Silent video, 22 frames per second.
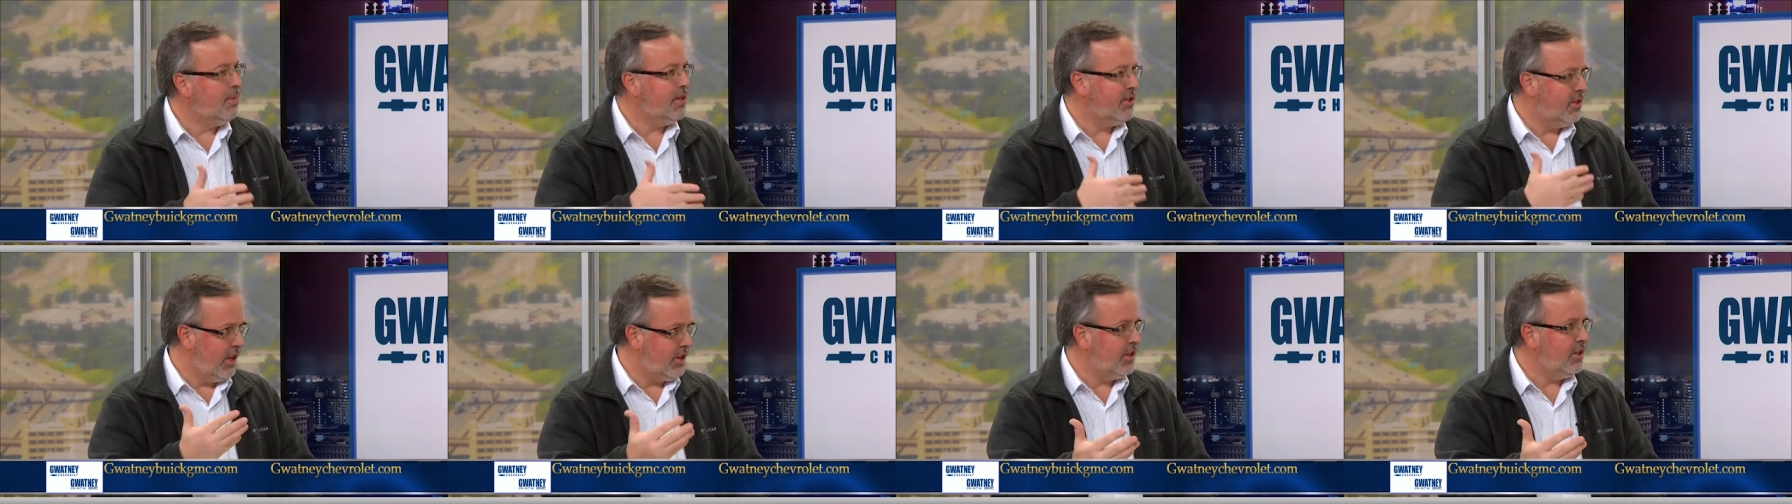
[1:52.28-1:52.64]

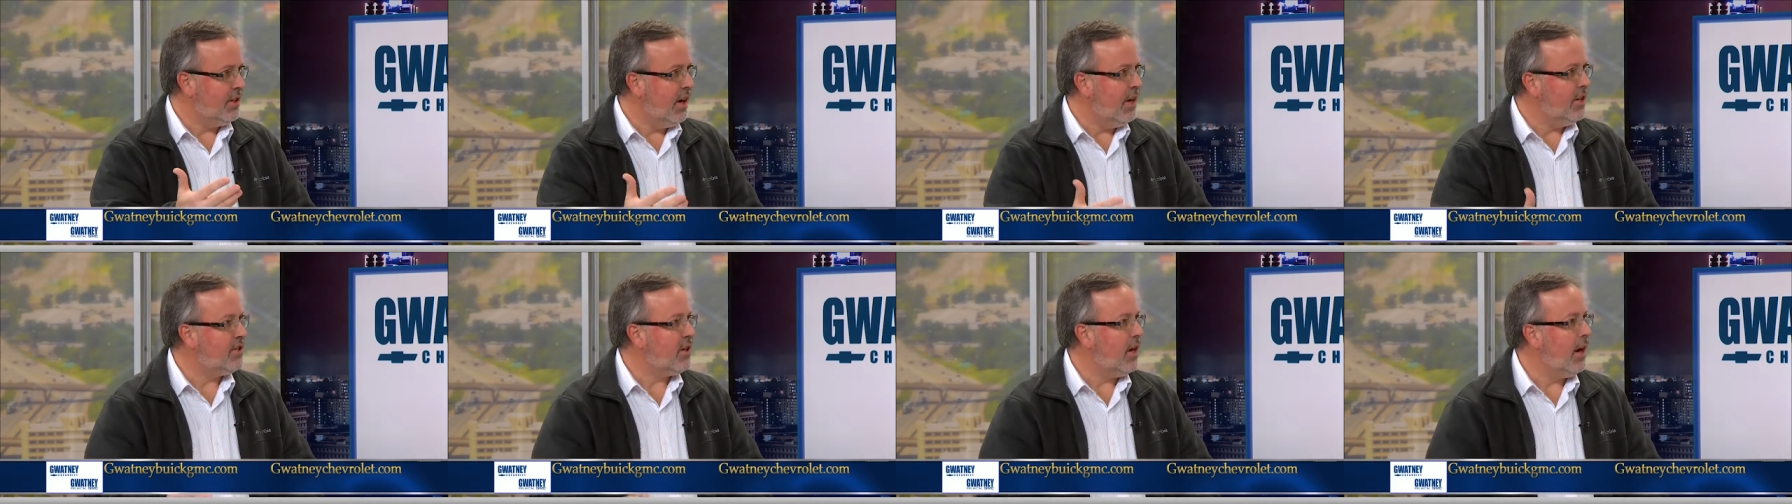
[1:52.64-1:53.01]
me, 60
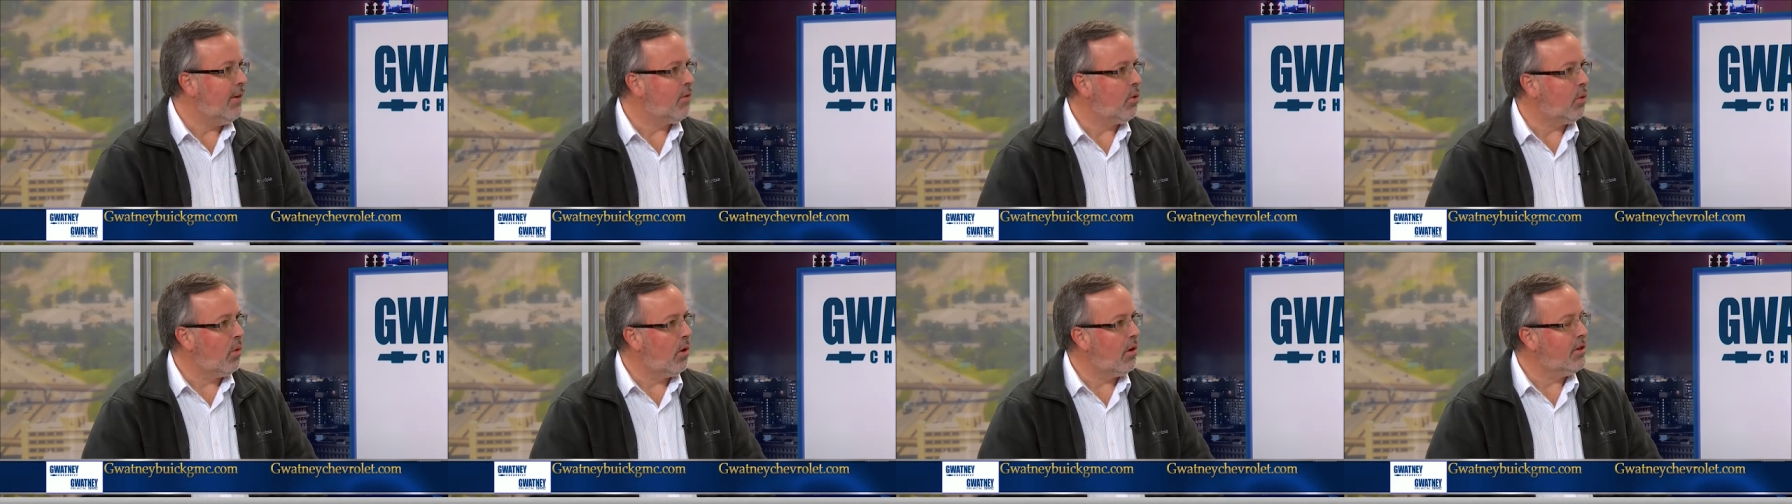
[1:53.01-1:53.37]
days 60
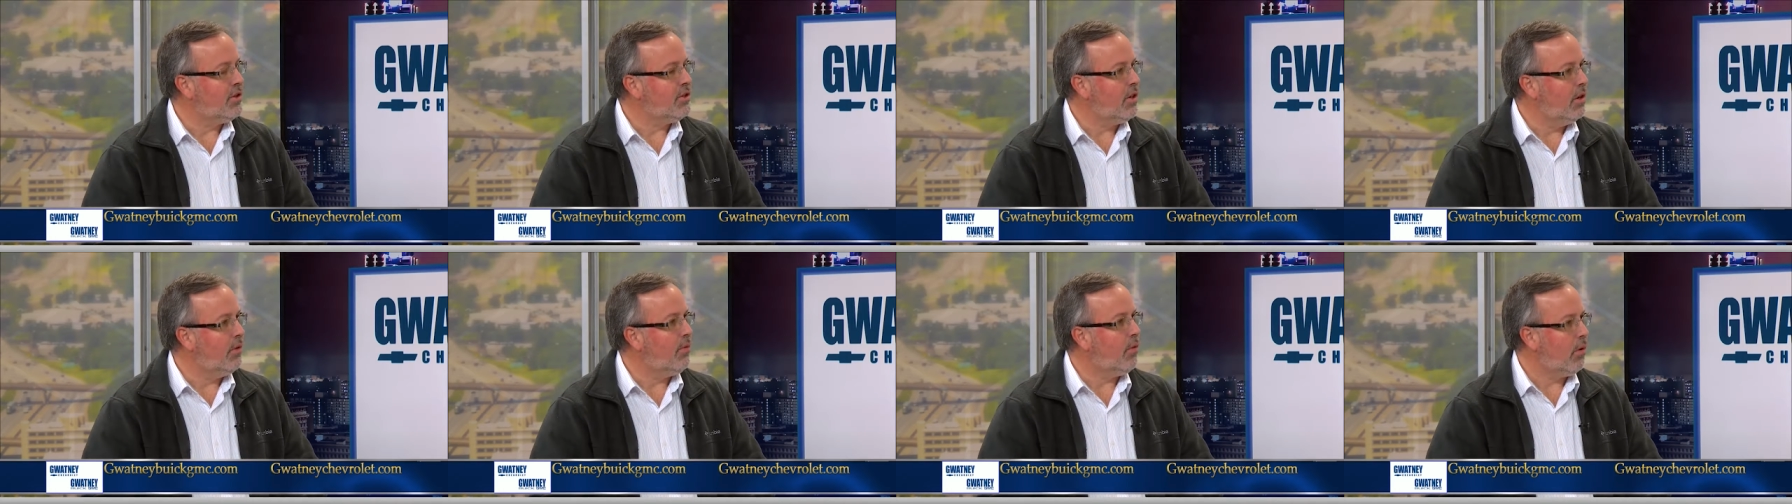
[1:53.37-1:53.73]
afterwards days out,
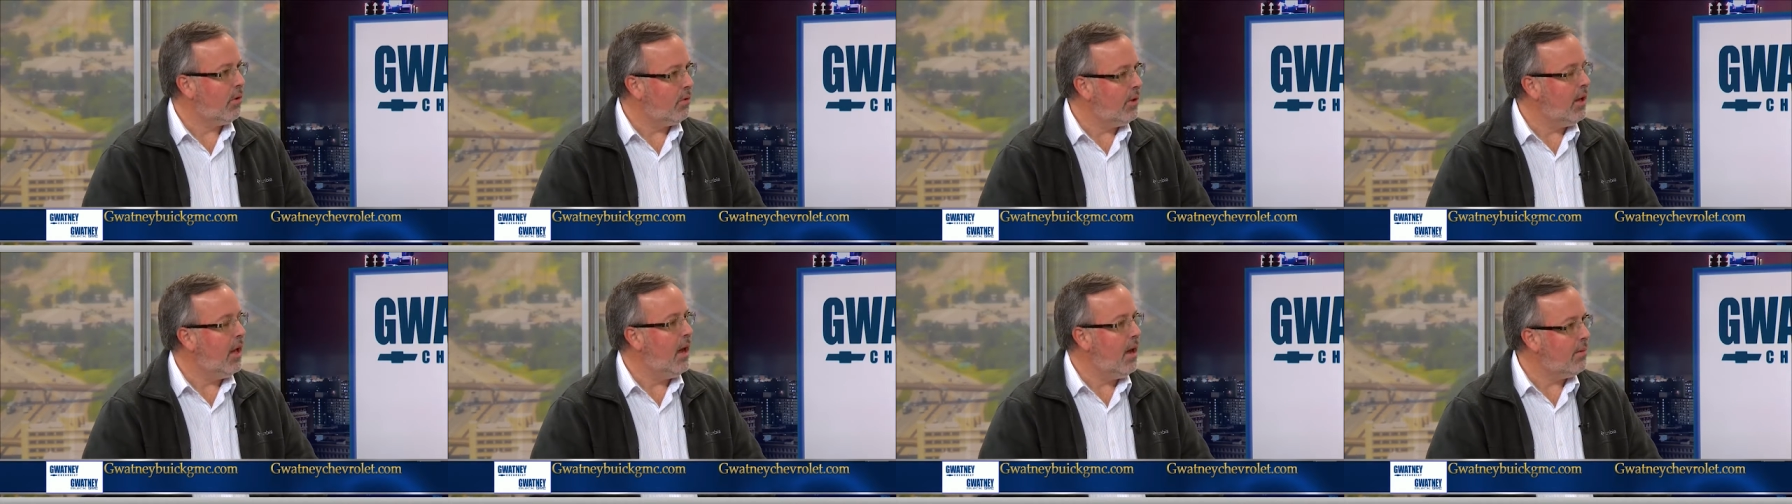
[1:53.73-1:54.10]
and so
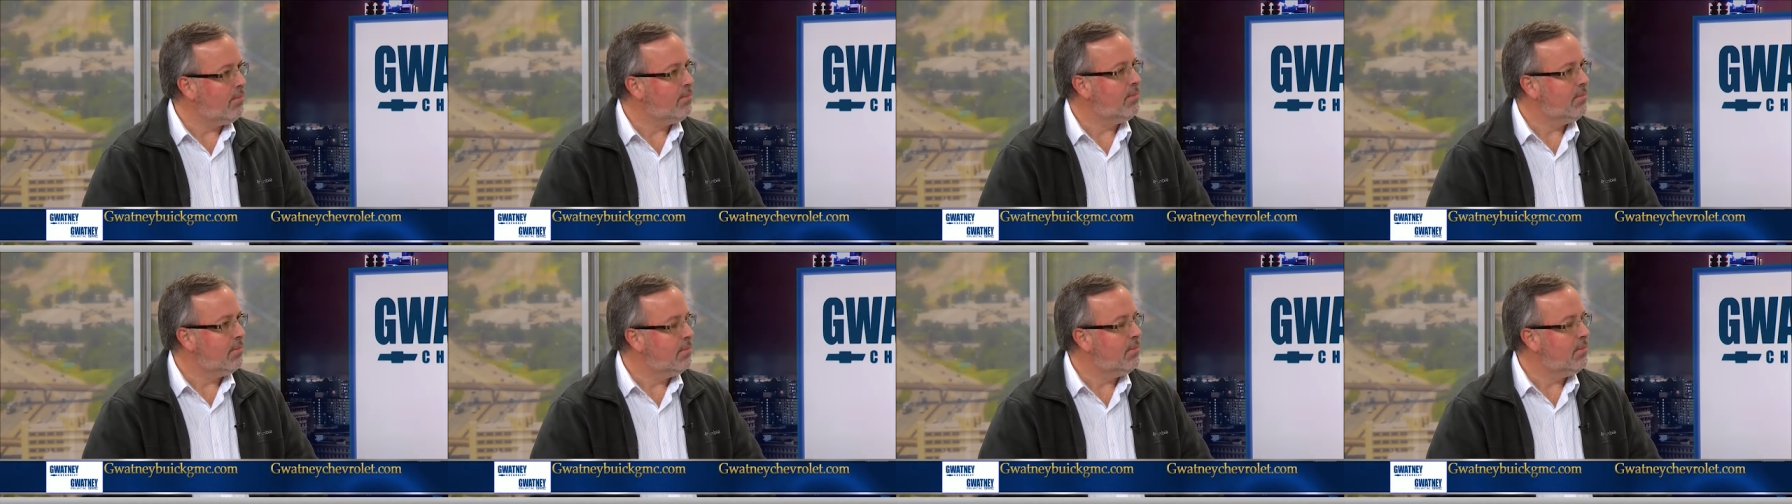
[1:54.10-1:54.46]
forth. Yeah. On.